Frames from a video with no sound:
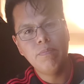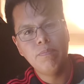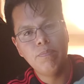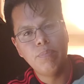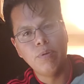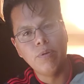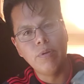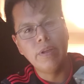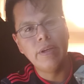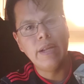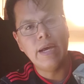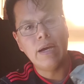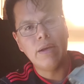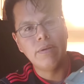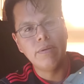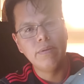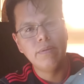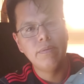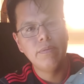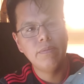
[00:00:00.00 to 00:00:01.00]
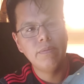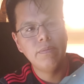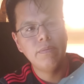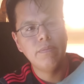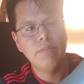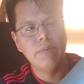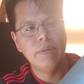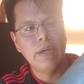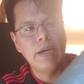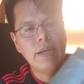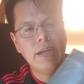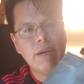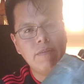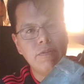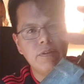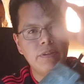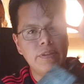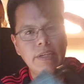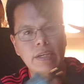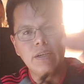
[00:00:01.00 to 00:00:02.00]
pull it out without having
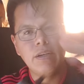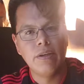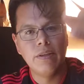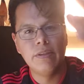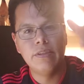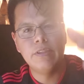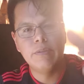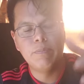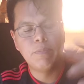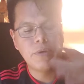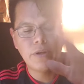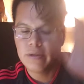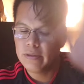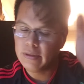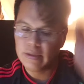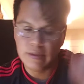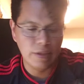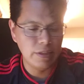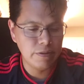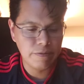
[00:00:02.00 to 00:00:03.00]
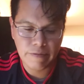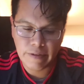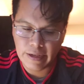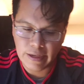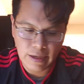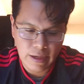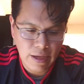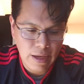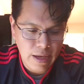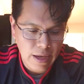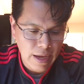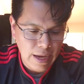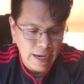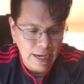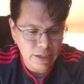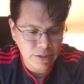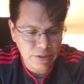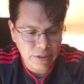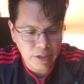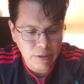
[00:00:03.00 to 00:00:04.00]
to take all this apart, then it's fine.
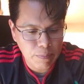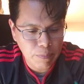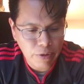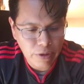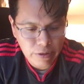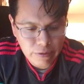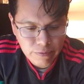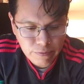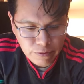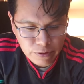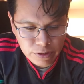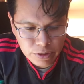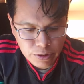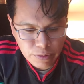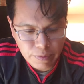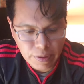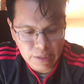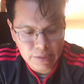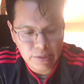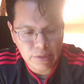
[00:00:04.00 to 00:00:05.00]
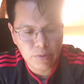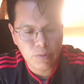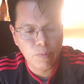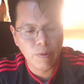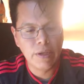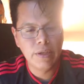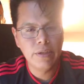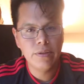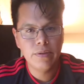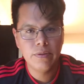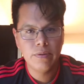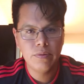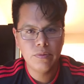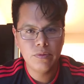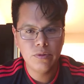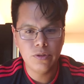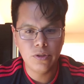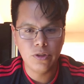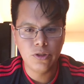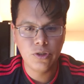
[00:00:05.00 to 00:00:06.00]
I took it apart for two reasons. One,
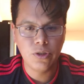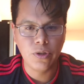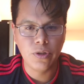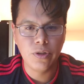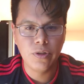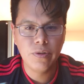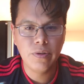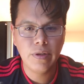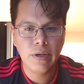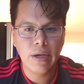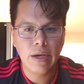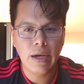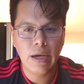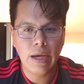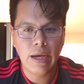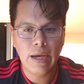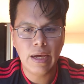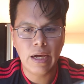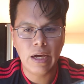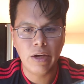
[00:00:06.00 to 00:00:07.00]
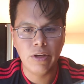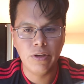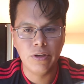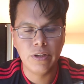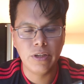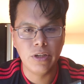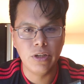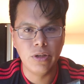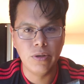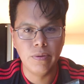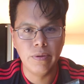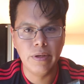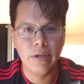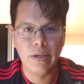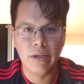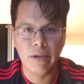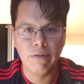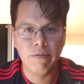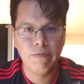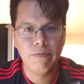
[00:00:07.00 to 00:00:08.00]
to show you how you can do it
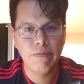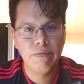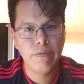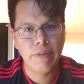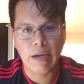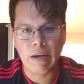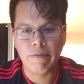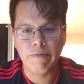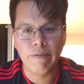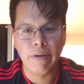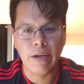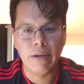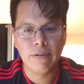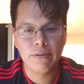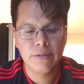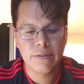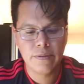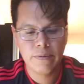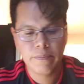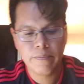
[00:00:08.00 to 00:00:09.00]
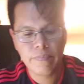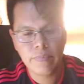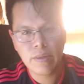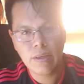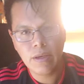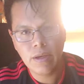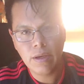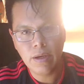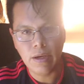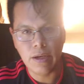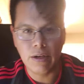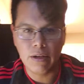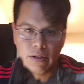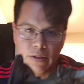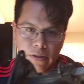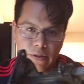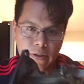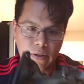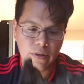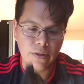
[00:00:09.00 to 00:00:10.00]
if that fails, and
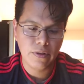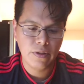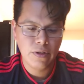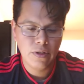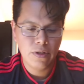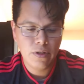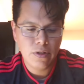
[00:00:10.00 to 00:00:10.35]
also